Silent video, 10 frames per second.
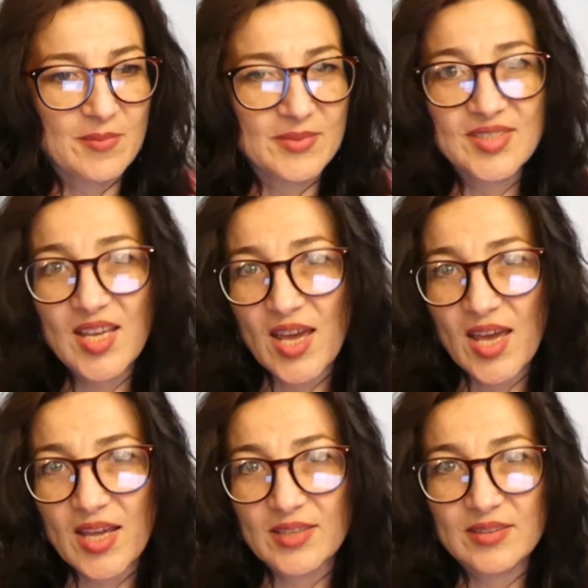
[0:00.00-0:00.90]

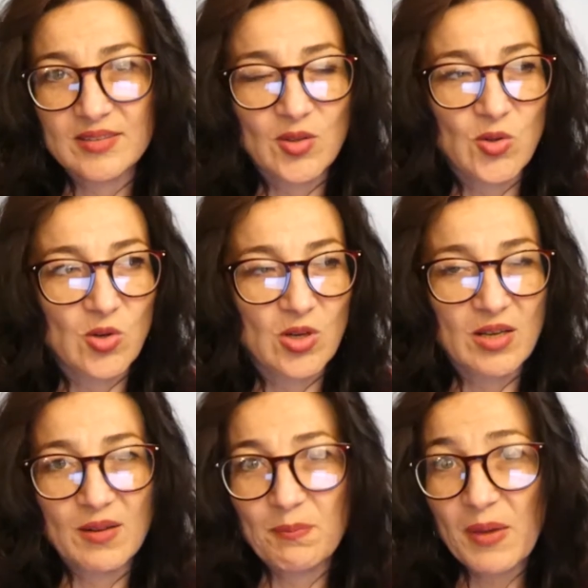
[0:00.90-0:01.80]
sad, or
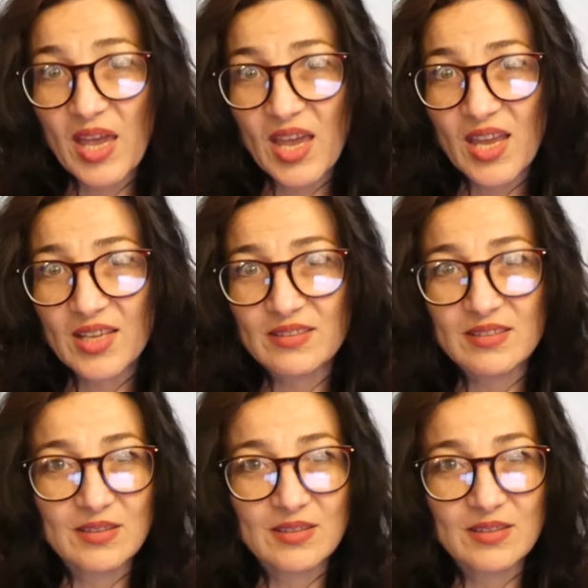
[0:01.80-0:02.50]
mad,